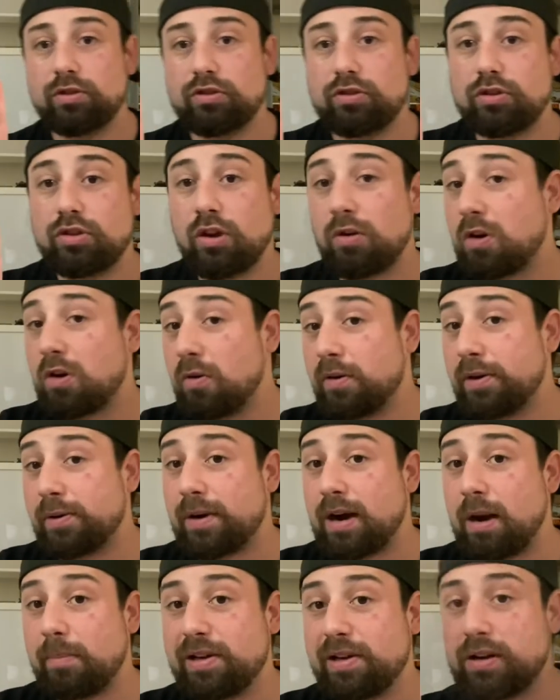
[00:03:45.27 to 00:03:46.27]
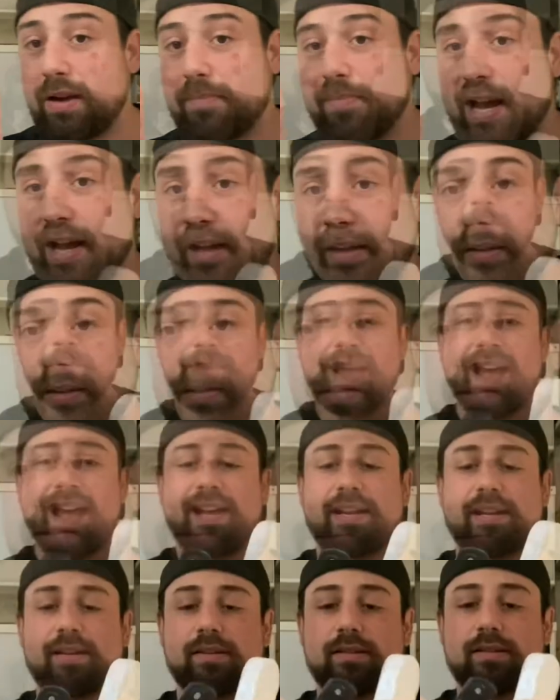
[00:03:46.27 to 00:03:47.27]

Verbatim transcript: Don't go anywhere. I'll be right back. All right, I'm back.